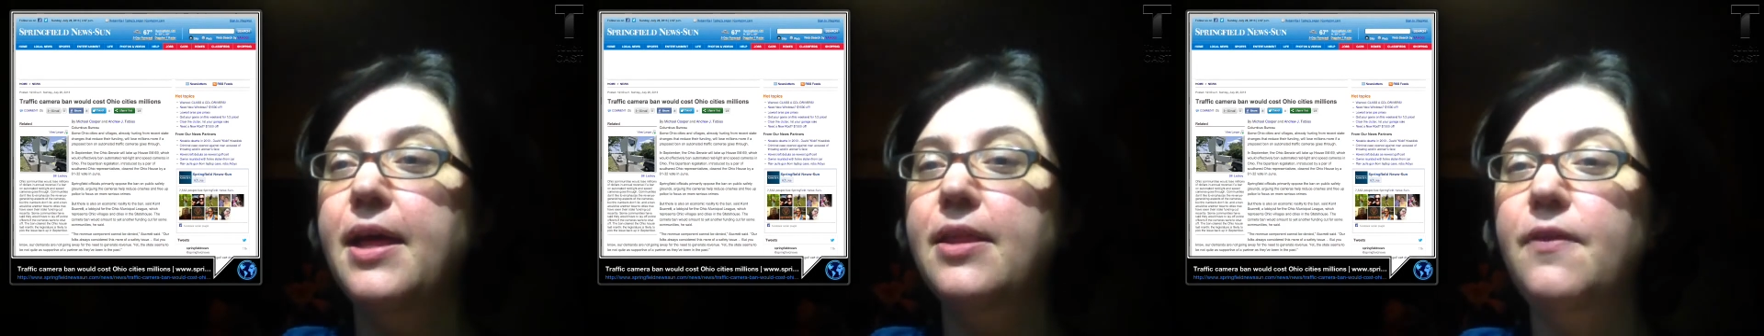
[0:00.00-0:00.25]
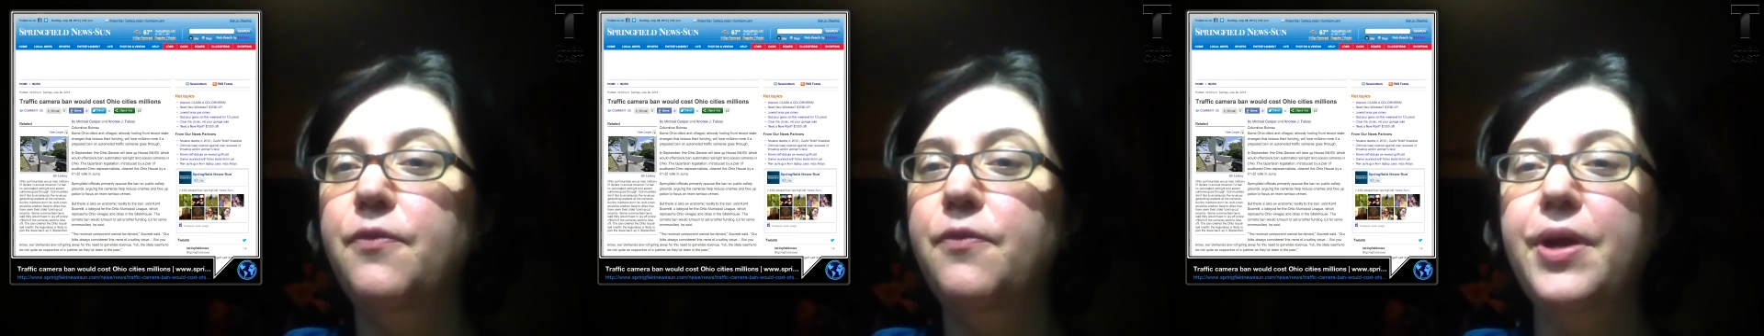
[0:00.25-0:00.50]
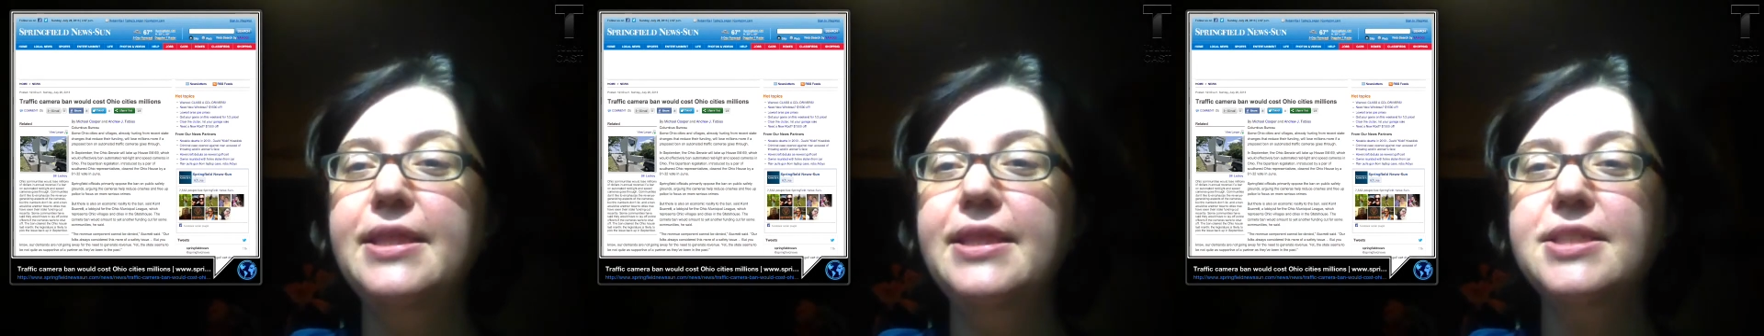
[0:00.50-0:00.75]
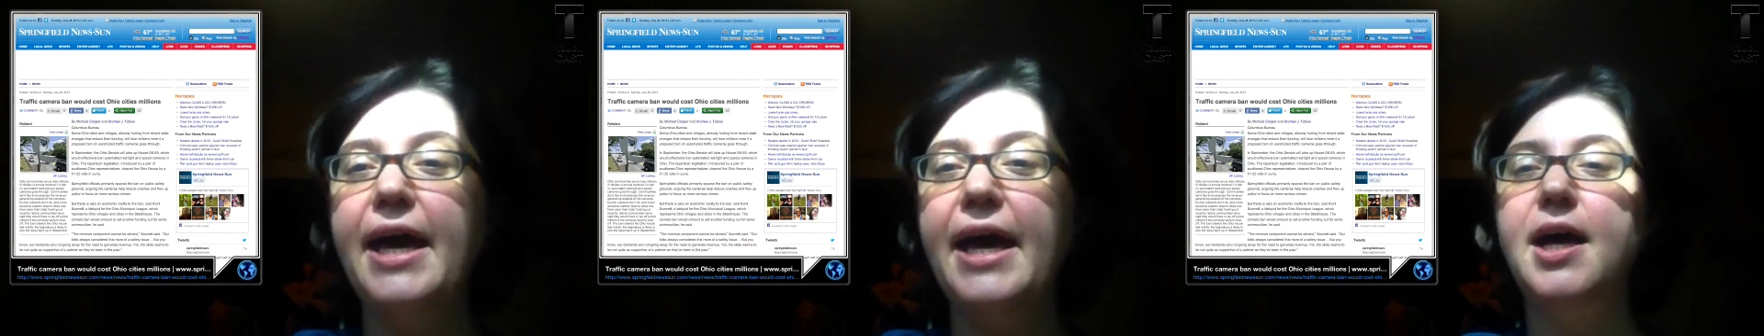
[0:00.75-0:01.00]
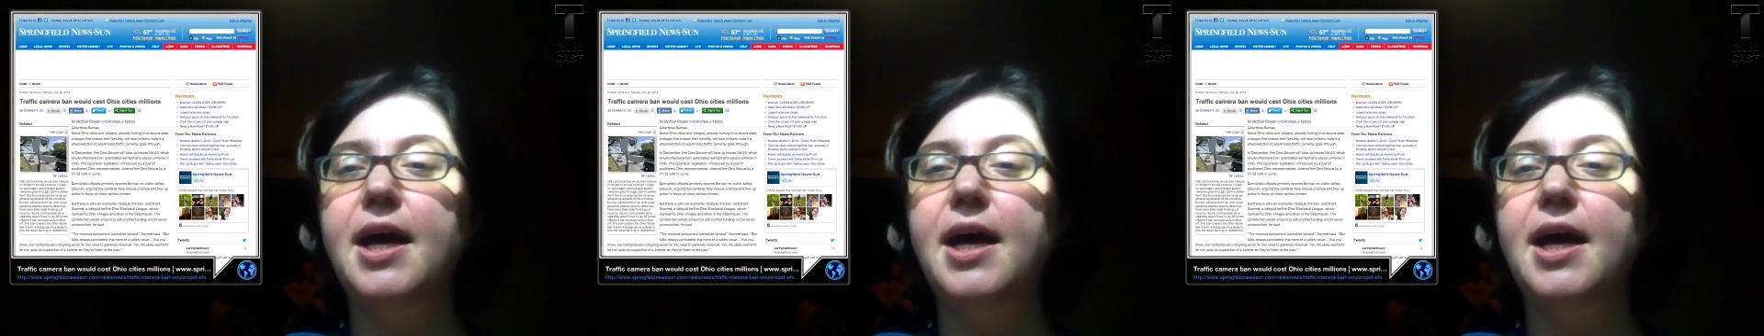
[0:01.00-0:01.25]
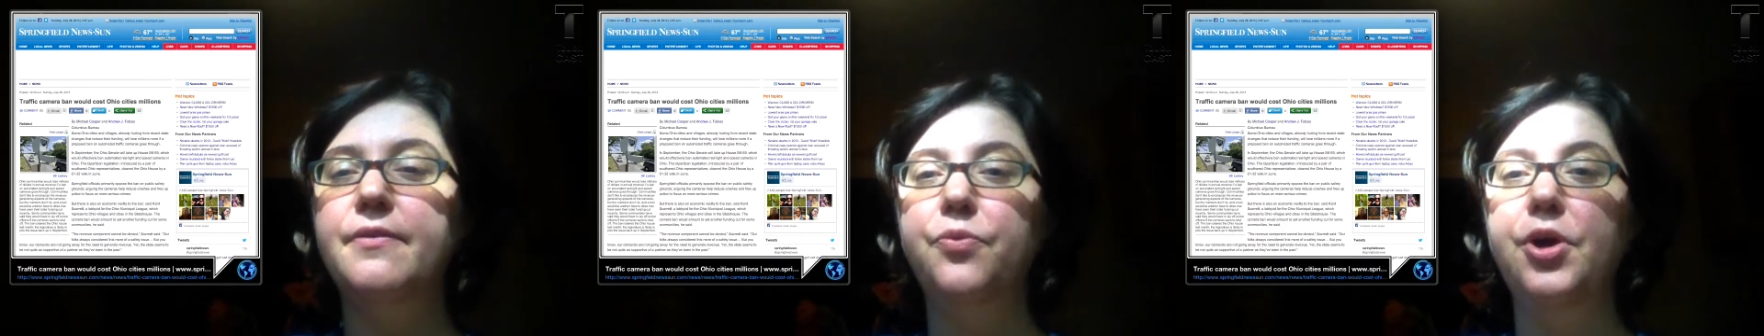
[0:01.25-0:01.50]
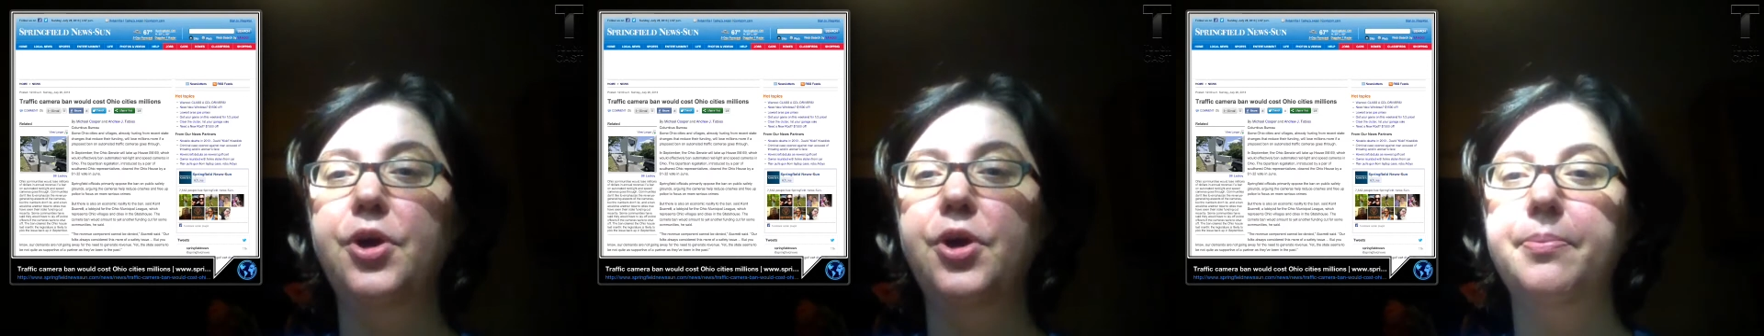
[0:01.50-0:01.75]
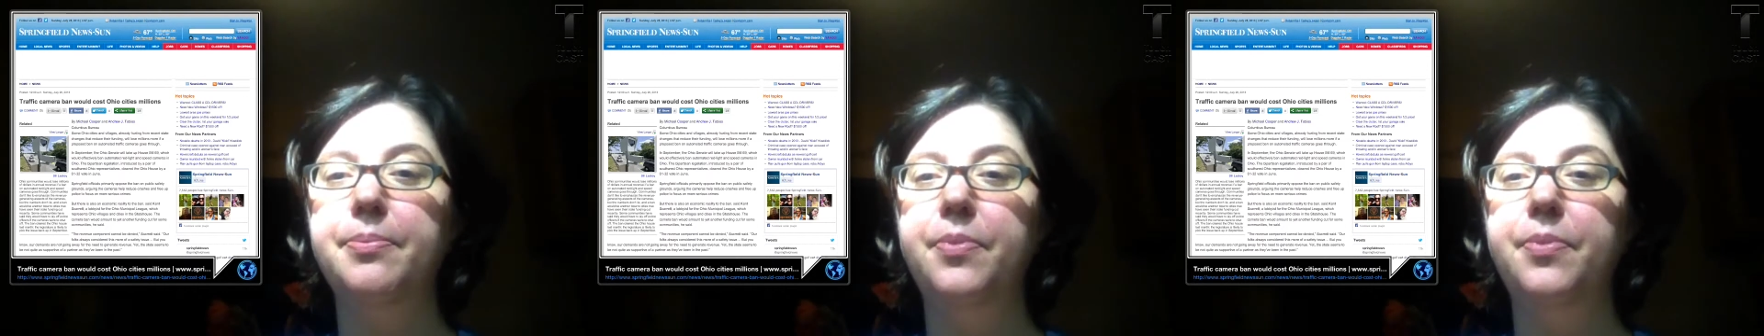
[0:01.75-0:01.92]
You read the title of the work.